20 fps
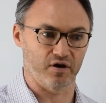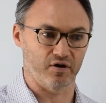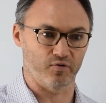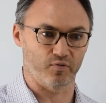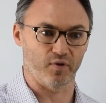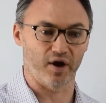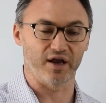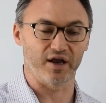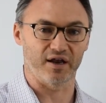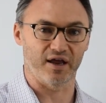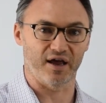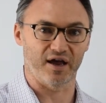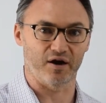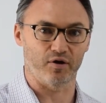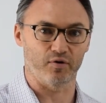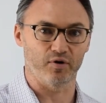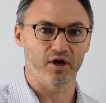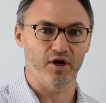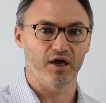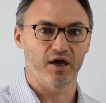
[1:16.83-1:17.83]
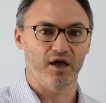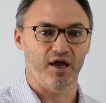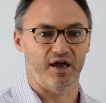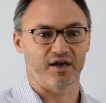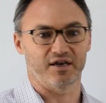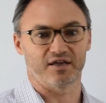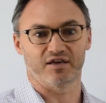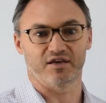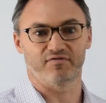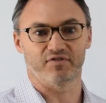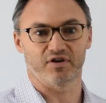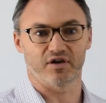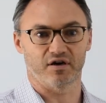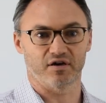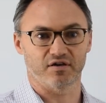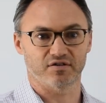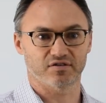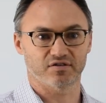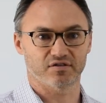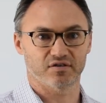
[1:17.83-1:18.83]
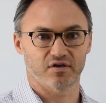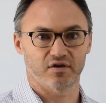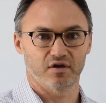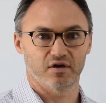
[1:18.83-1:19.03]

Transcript: right now and giving us